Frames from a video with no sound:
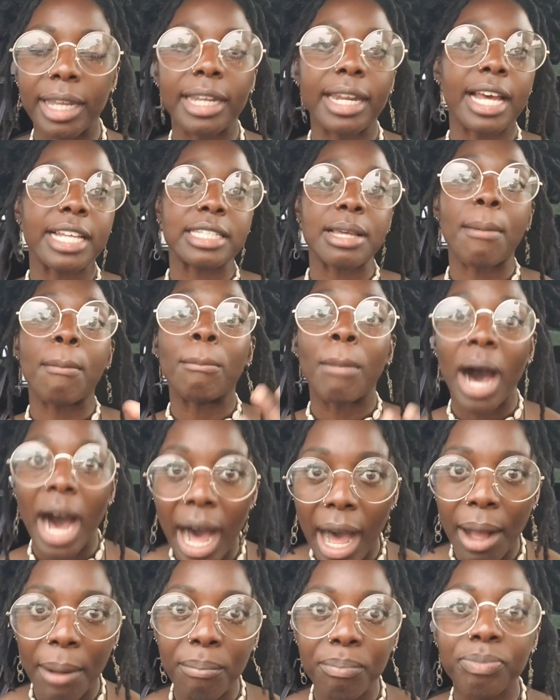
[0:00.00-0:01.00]
And as a
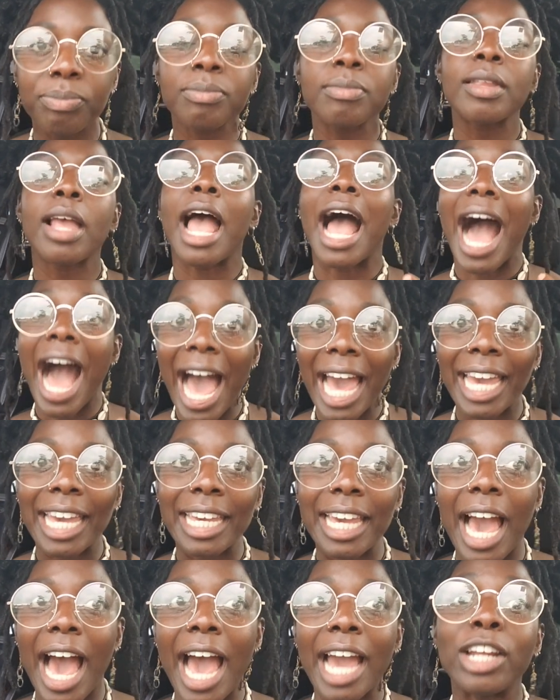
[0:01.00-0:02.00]
mom,
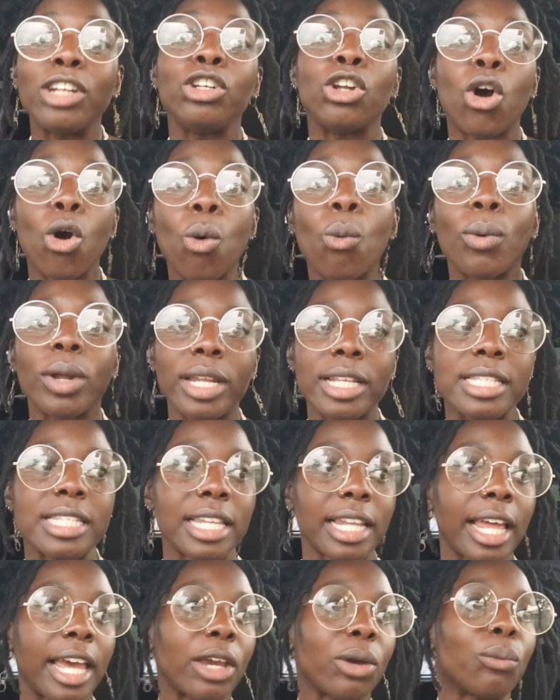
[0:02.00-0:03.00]
I know what it's
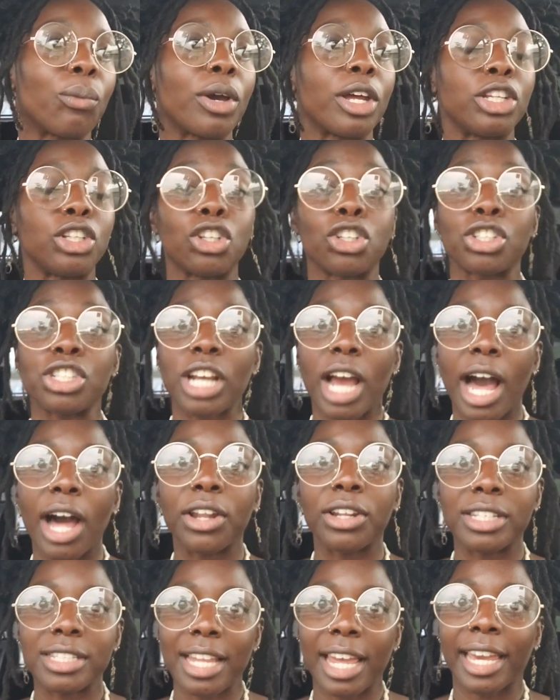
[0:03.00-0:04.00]
like when your
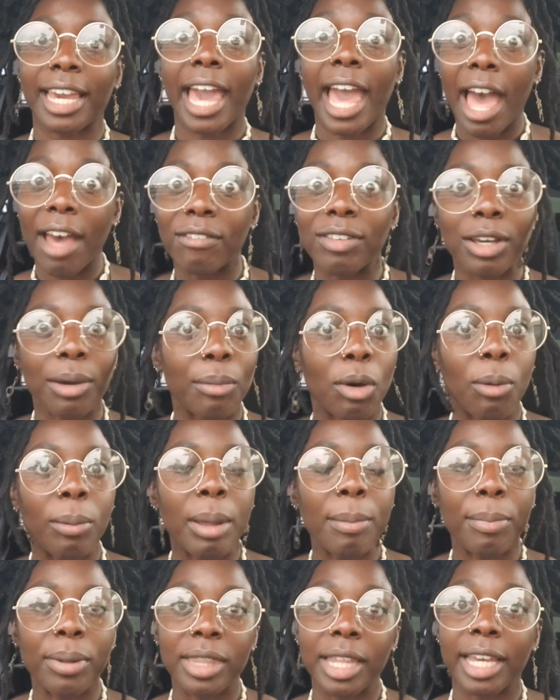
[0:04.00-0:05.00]
child is like having a
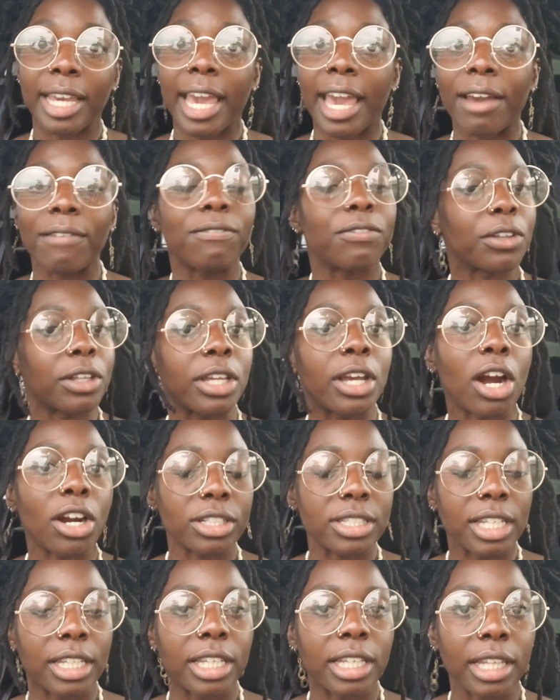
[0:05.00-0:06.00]
moment, but they can't fully
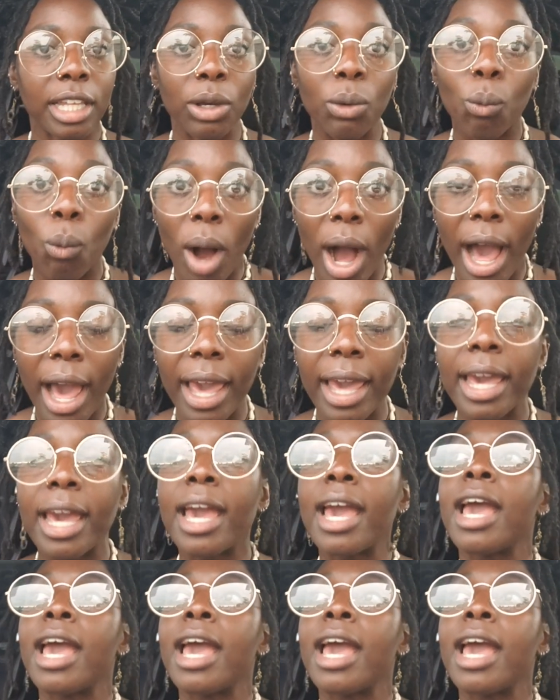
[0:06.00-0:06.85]
articulate why.